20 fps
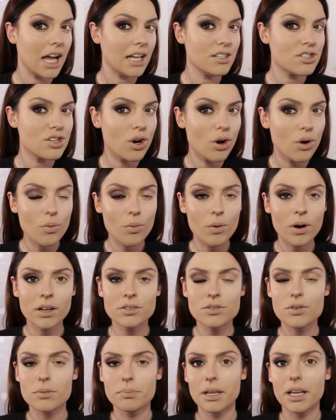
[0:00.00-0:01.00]
I don't
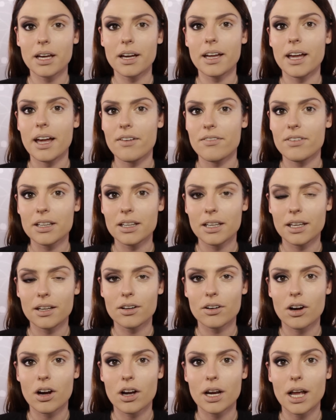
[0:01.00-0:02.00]
want to apply a heavy
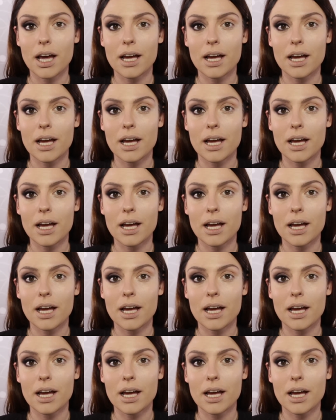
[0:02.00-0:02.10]
later on.